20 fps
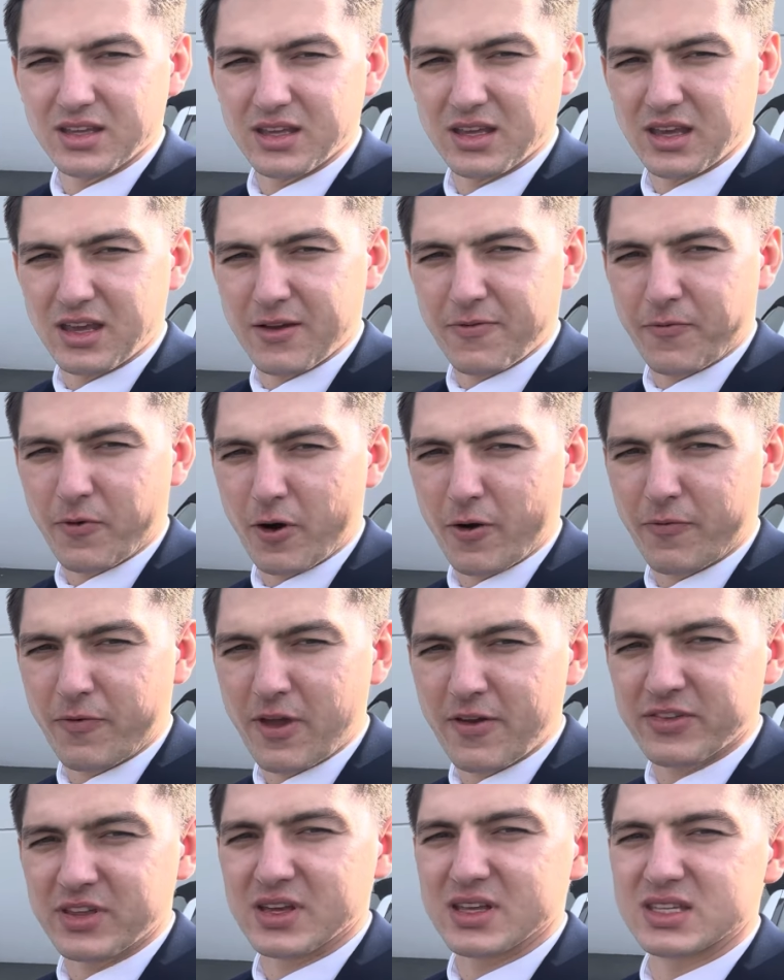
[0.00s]

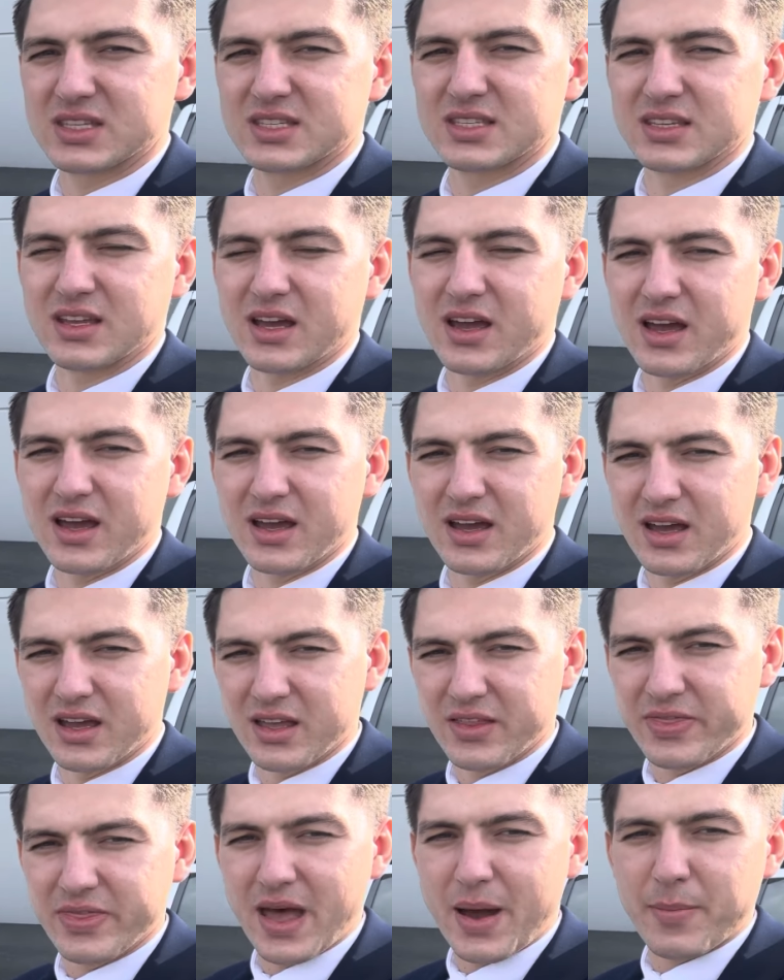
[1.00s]
E450 is a
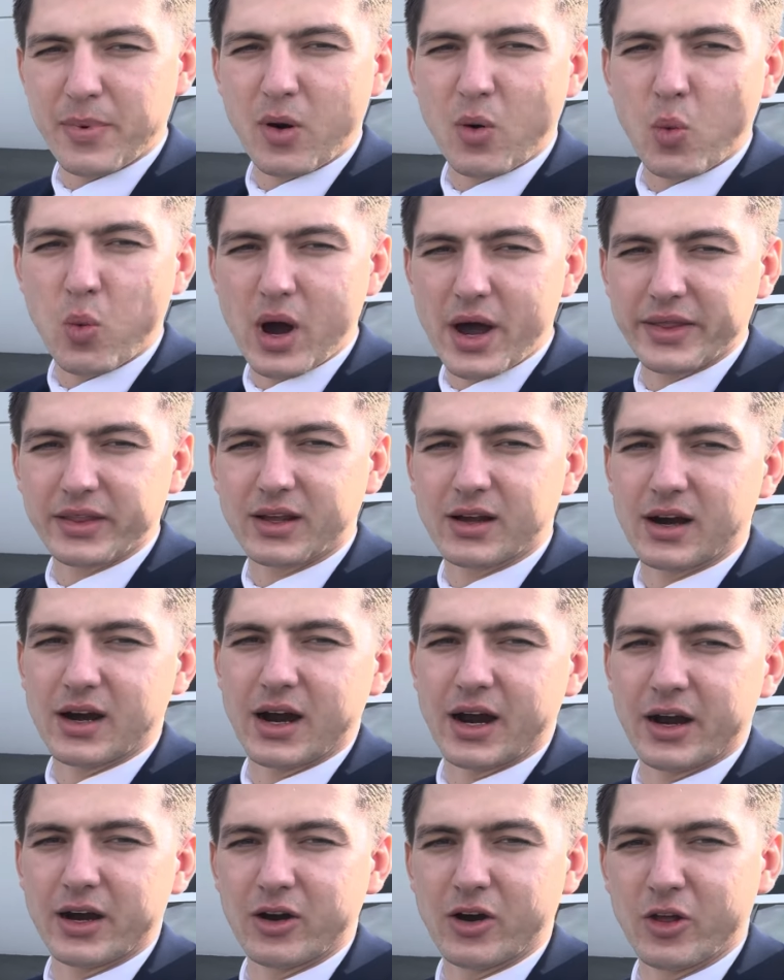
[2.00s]
number one
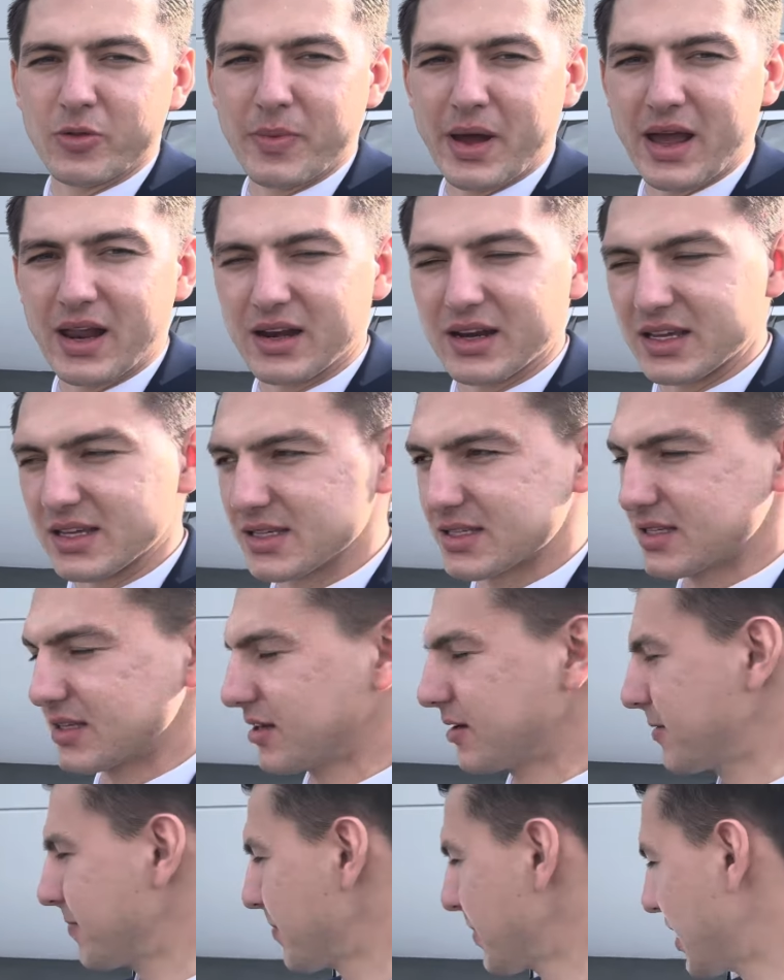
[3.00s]
car on my list.
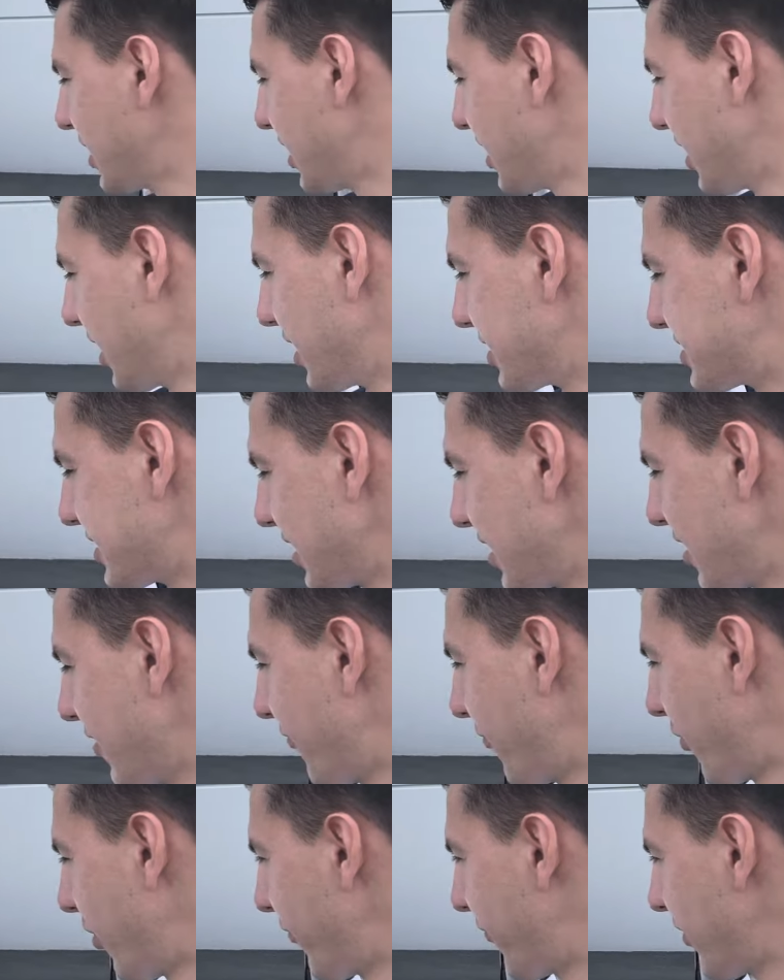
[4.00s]
It's an
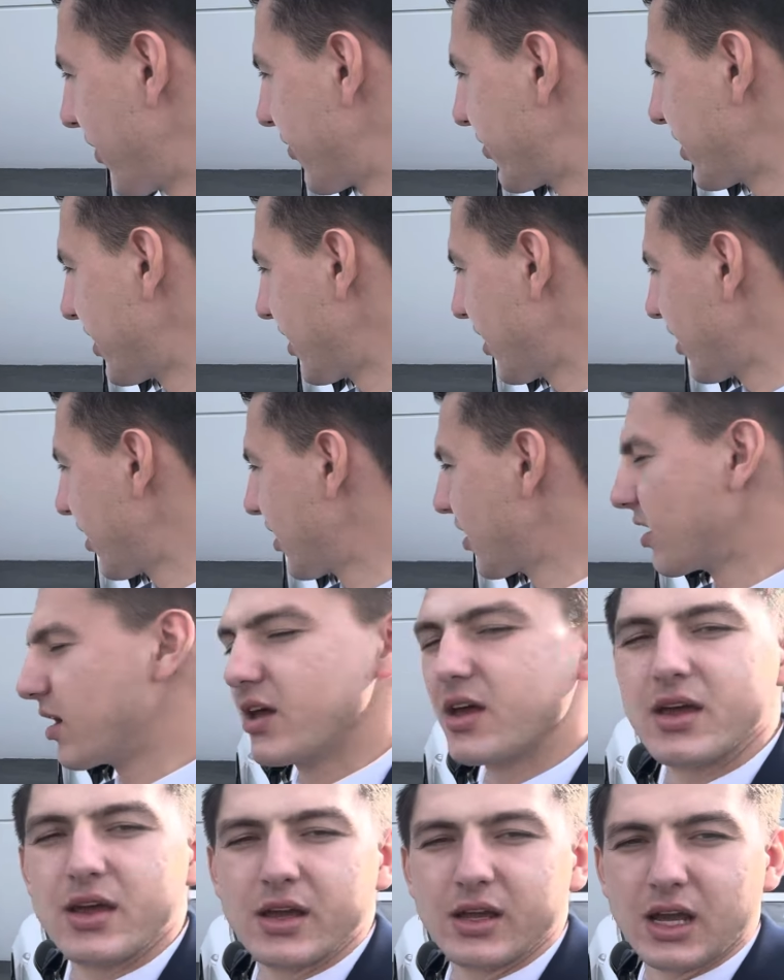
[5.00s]
E450
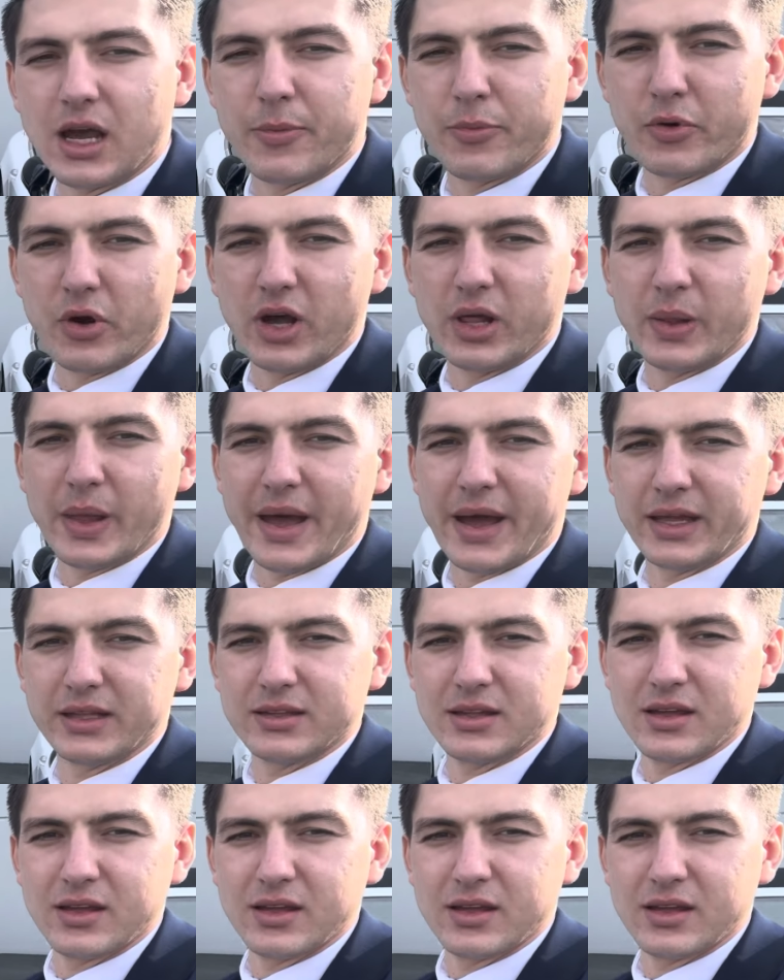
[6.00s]
cabriolet,